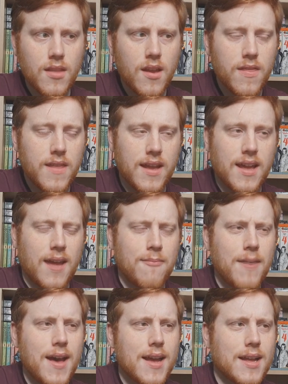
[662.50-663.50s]
they came
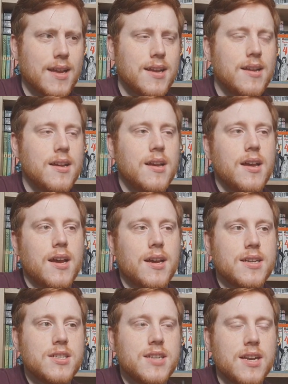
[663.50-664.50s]
back
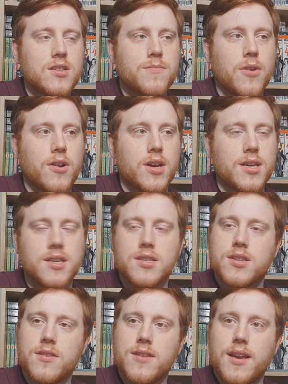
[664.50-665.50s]
and checked upon her.
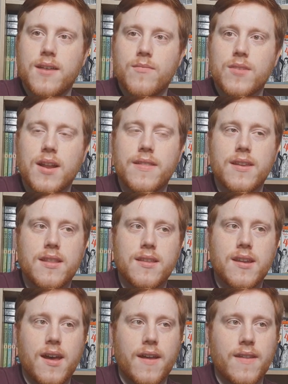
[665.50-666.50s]
So yeah, I'm glad they did
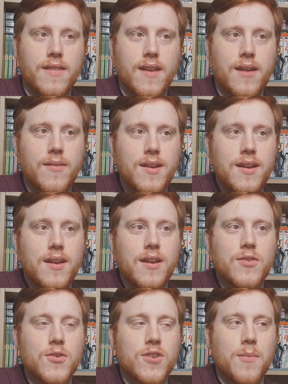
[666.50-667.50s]
that. It's
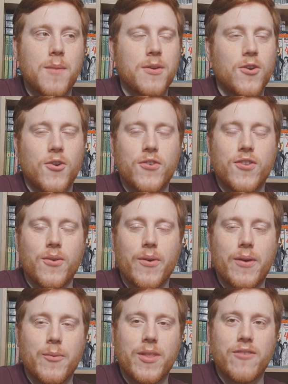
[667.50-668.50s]
always going to make me curious though,
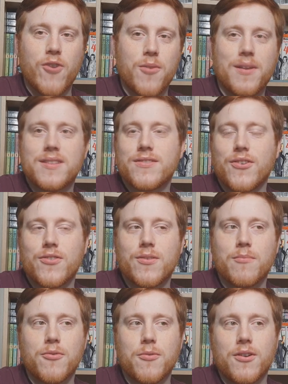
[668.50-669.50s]
like, when the romance starts are
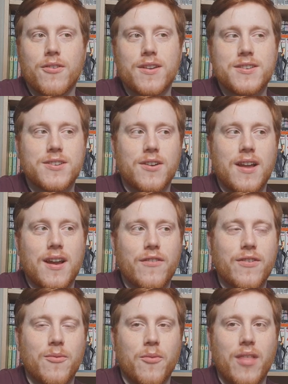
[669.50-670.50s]
brewing on this show. Like, I
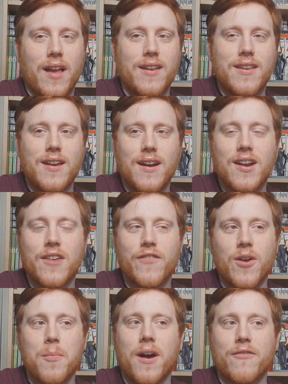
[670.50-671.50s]
feel like I'm going to feel
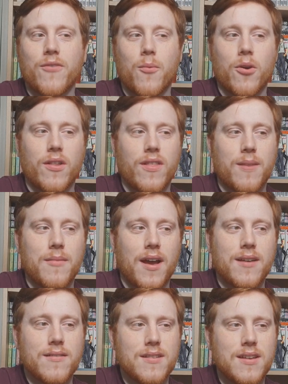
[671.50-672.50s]
bad for one of them. Like,
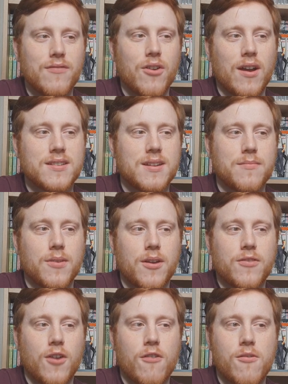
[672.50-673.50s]
even though I ship
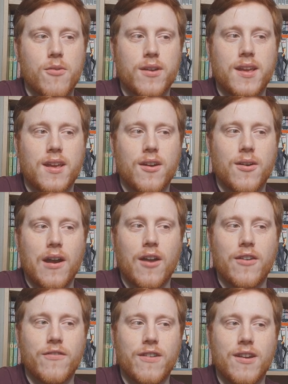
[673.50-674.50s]
Toru and Kyo, I'm going to
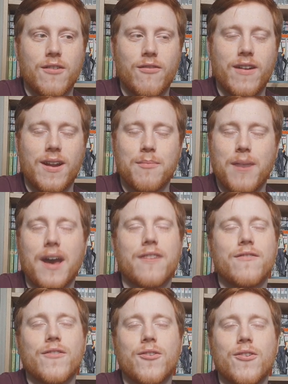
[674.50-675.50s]
feel really bad
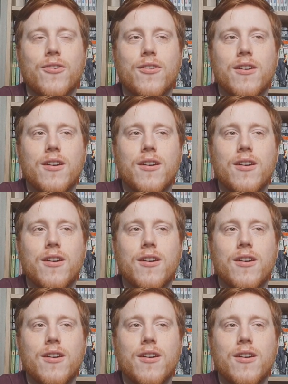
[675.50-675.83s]
for